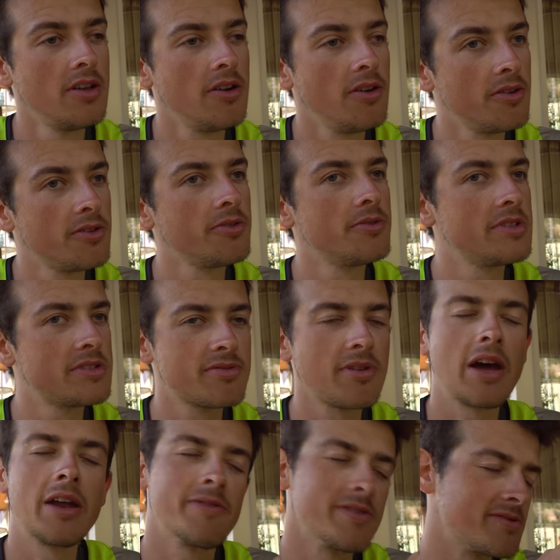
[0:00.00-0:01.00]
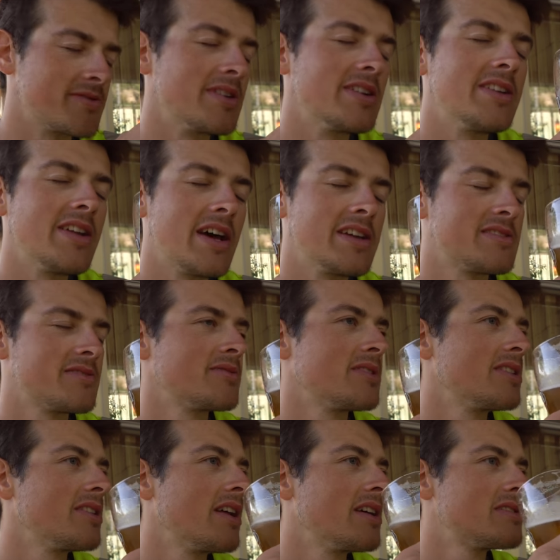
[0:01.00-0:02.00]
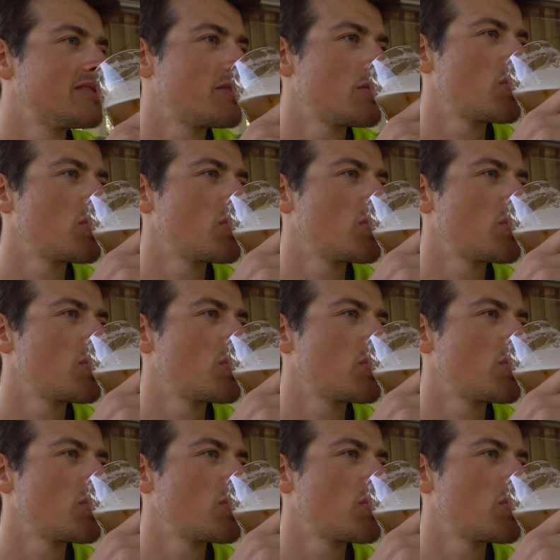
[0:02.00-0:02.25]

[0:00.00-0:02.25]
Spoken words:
although this ride was really nice, really nice.